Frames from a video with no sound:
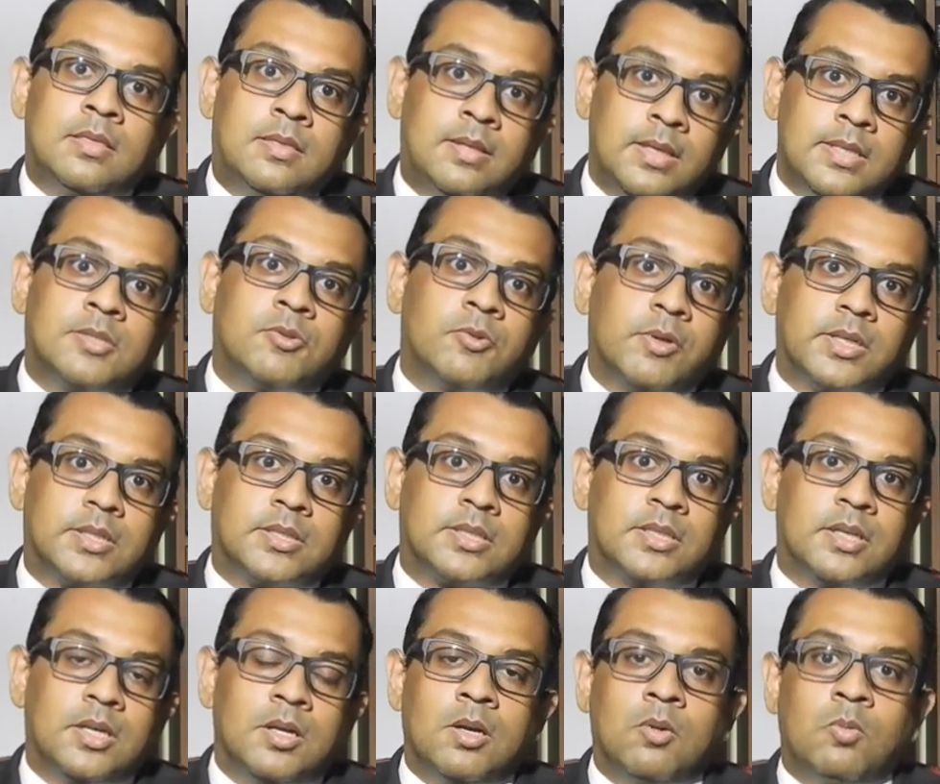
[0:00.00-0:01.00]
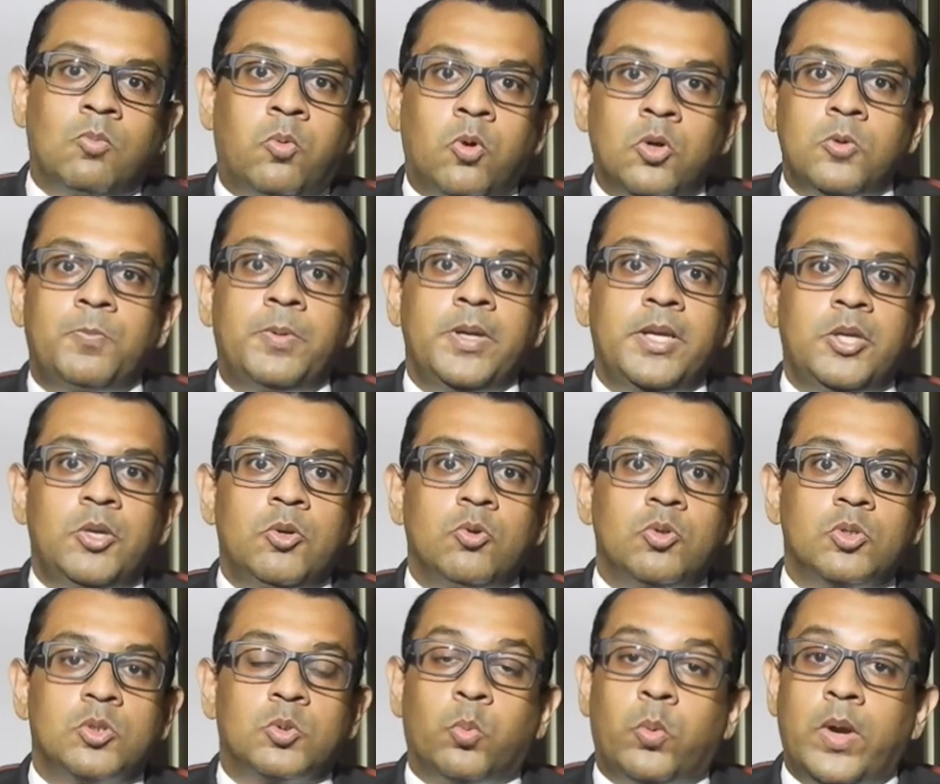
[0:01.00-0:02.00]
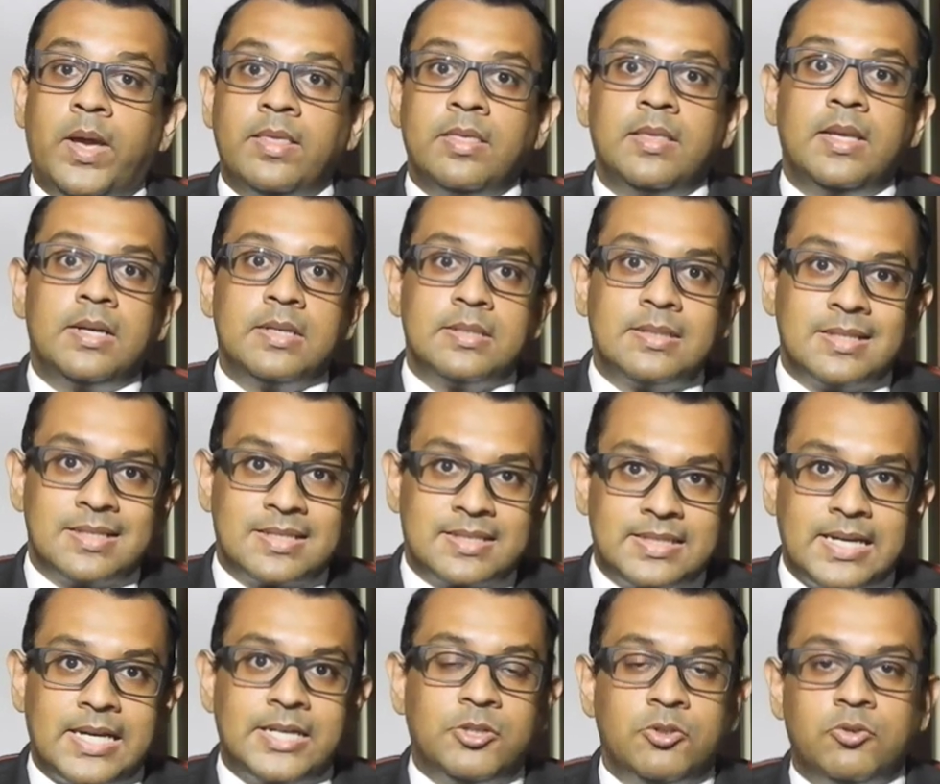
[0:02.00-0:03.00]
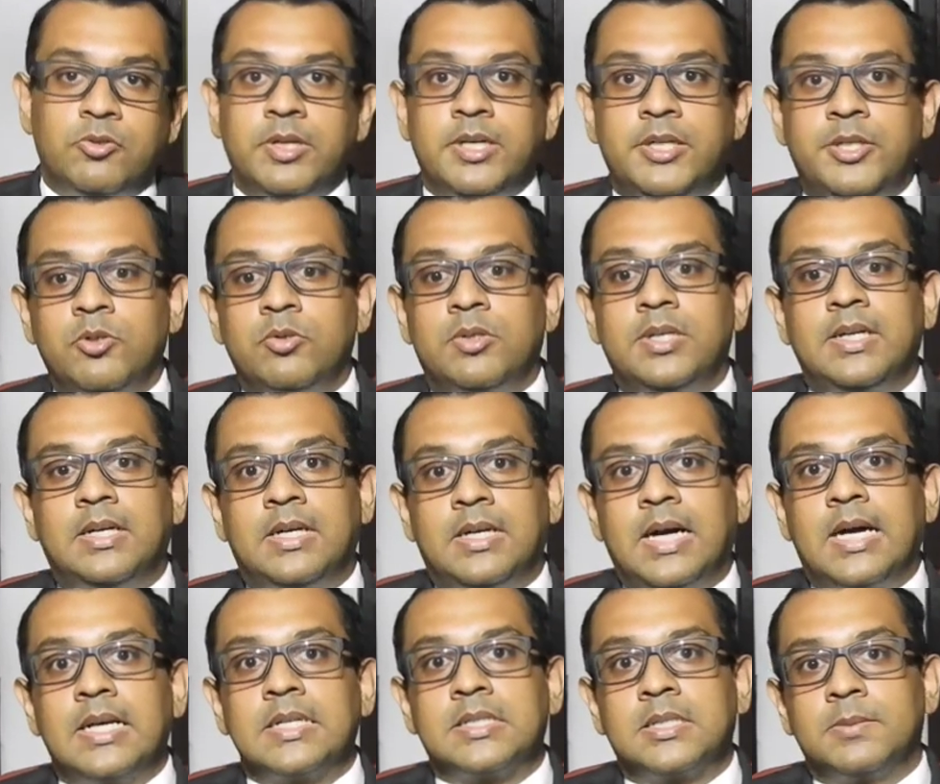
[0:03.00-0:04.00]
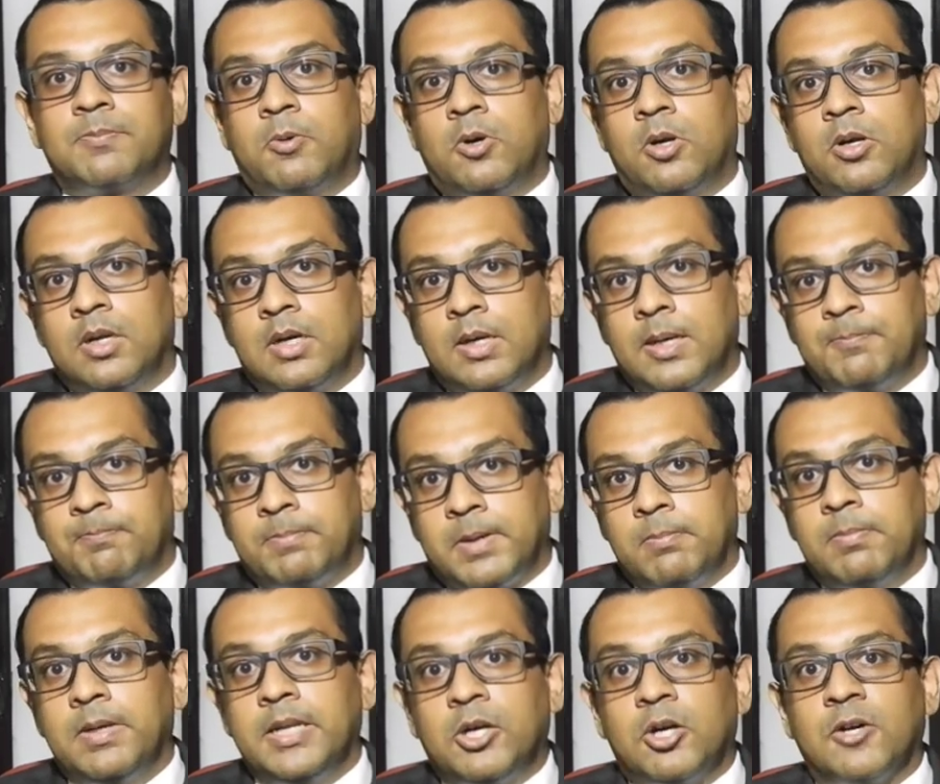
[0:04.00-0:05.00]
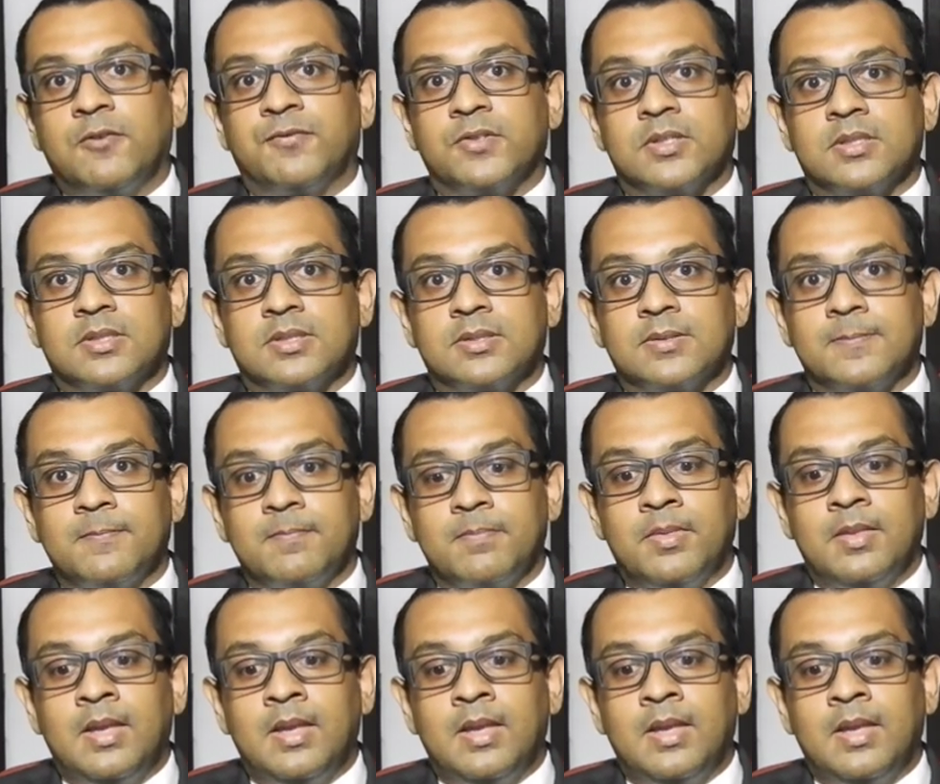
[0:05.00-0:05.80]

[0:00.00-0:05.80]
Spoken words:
This writ would be used when there is a statutory duty cast upon a public office